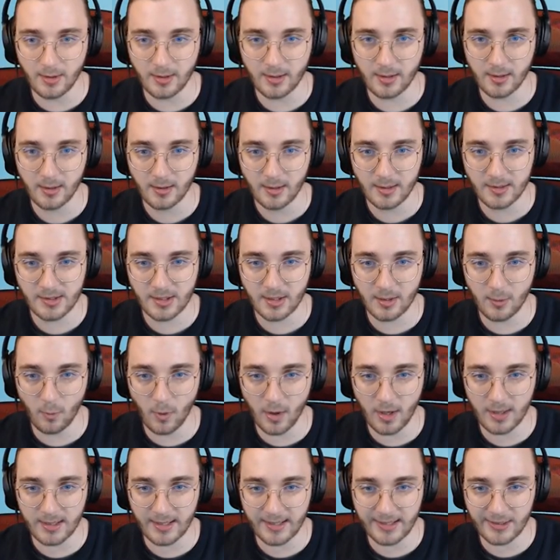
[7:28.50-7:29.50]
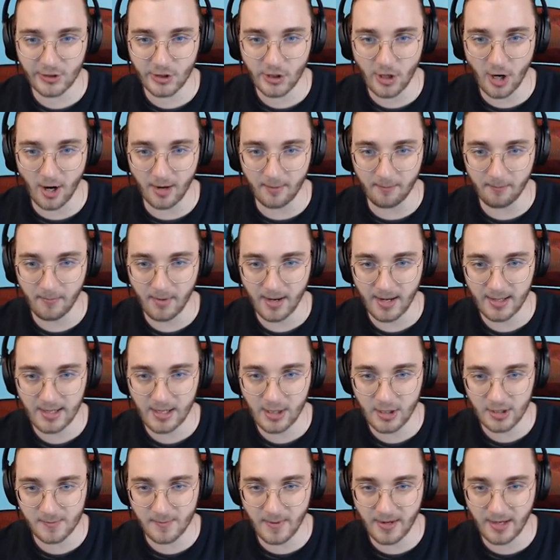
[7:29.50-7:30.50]
look, it's gonna work like a charm. And
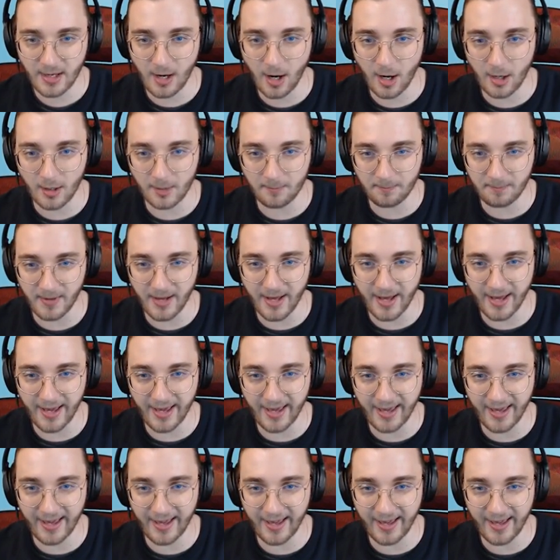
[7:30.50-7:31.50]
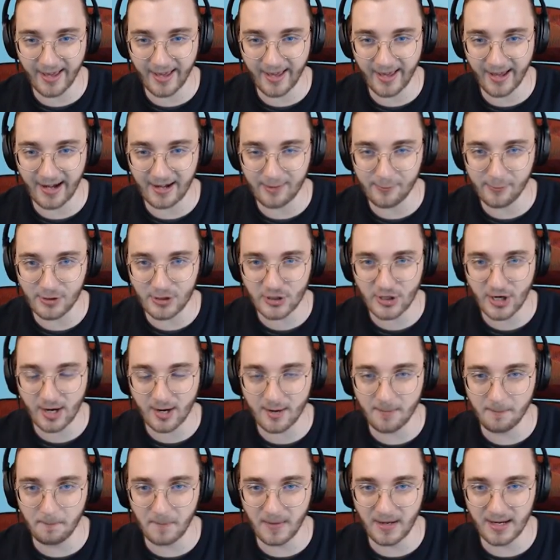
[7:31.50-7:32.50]
here's my cargo plane, which I
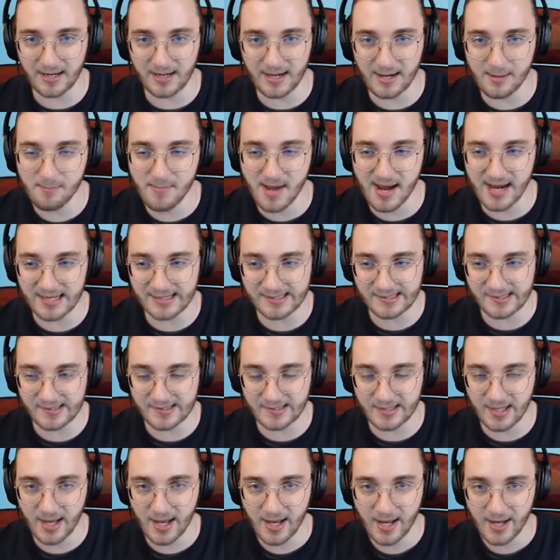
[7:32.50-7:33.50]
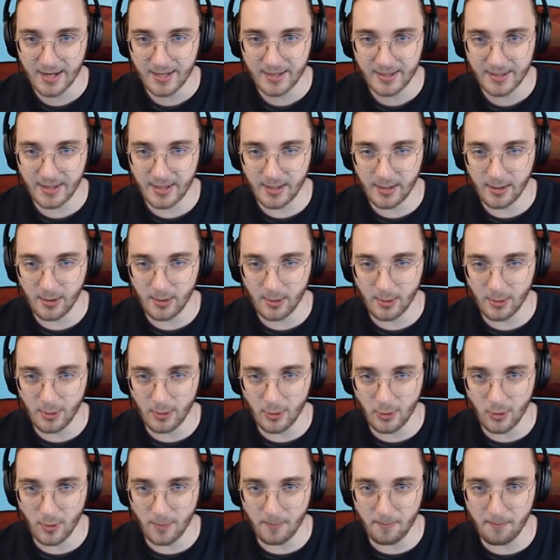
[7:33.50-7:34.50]
completely missed.
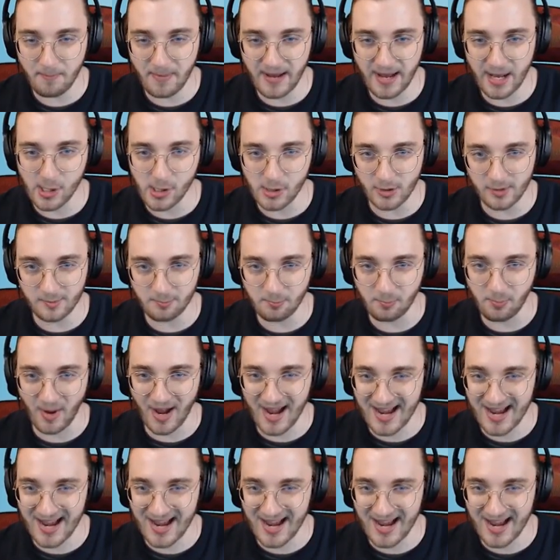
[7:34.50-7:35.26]
You big old